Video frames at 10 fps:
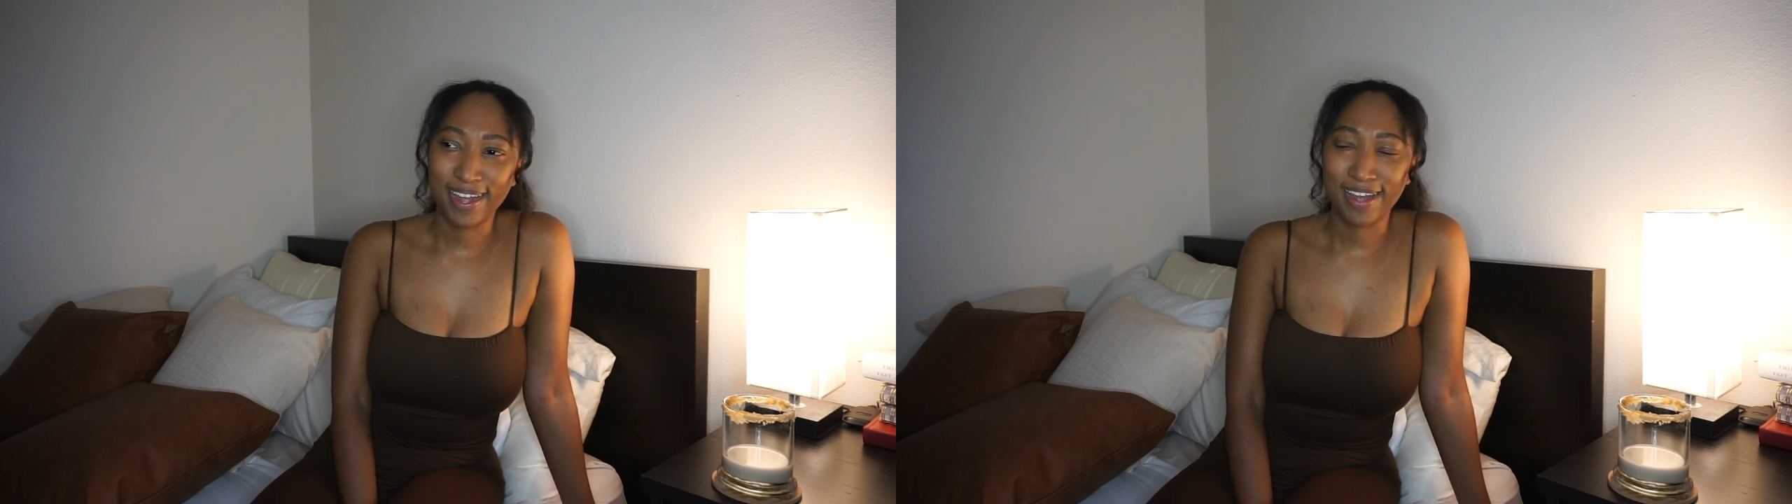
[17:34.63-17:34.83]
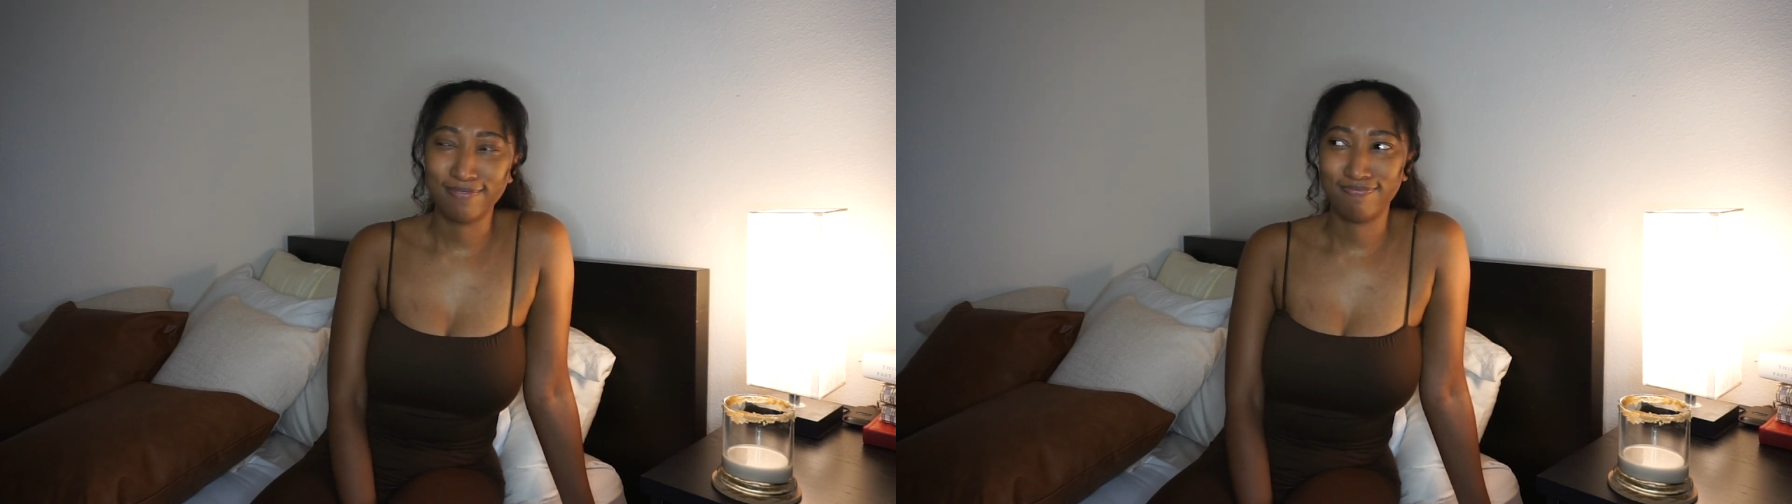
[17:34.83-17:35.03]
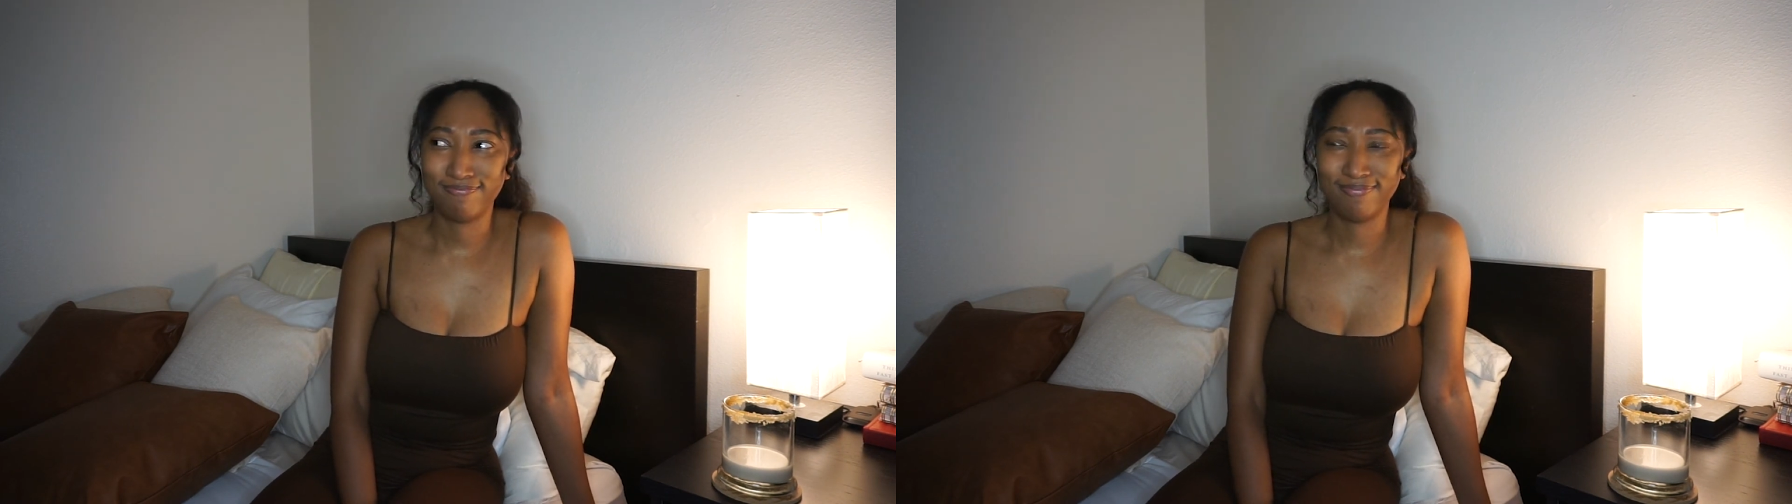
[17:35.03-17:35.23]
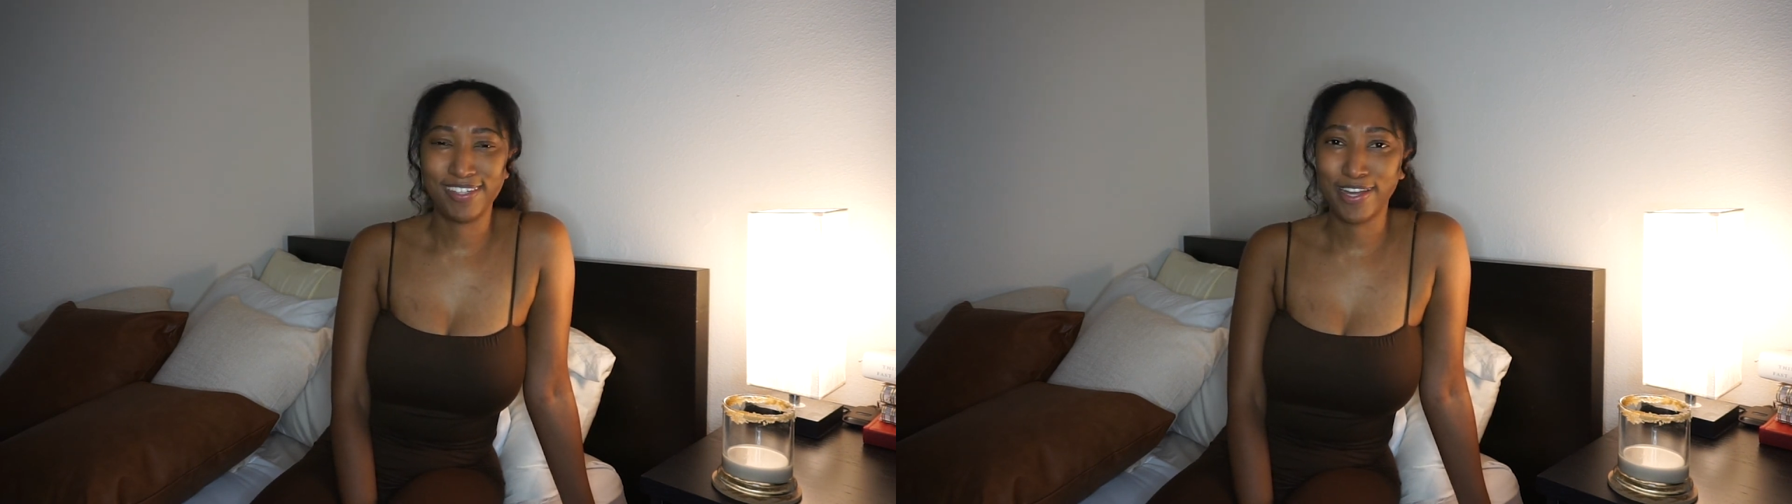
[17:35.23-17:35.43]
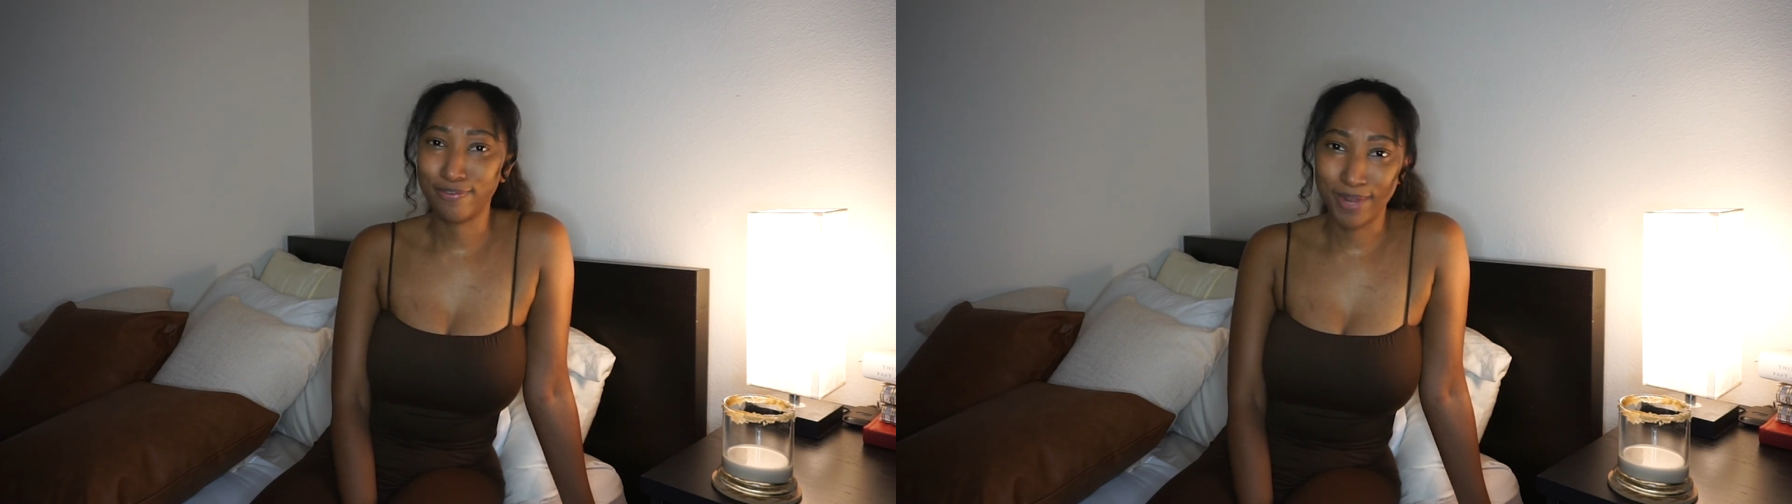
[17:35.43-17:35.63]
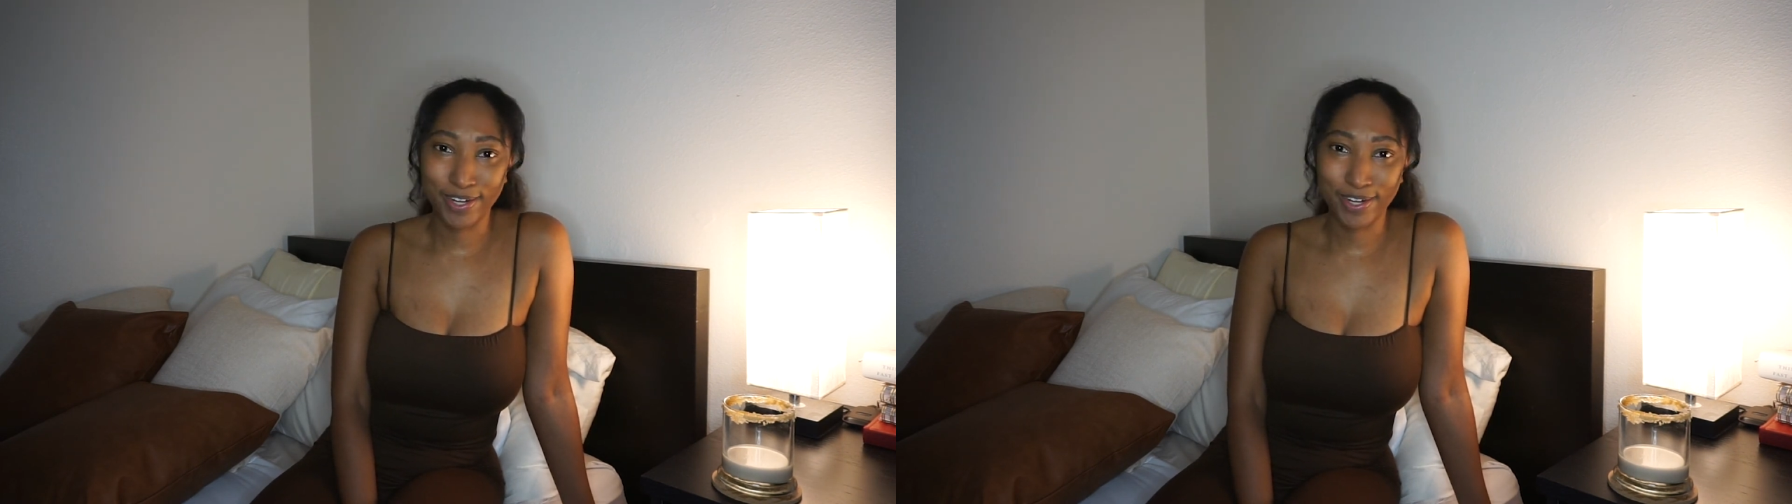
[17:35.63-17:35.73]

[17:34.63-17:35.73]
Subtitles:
I love my